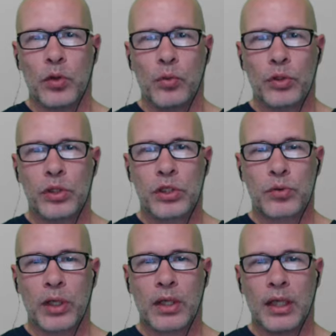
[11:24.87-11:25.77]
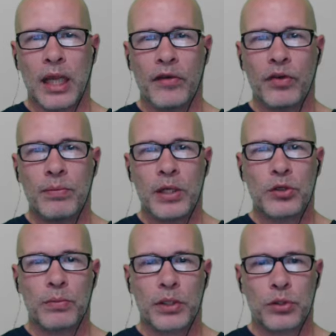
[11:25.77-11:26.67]
we're strengthening every major
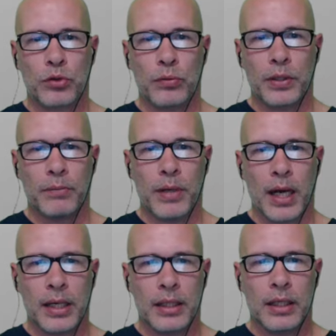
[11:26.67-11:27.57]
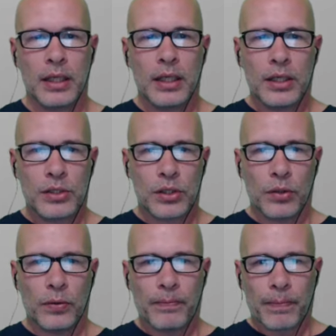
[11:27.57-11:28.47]
muscle group in the body. So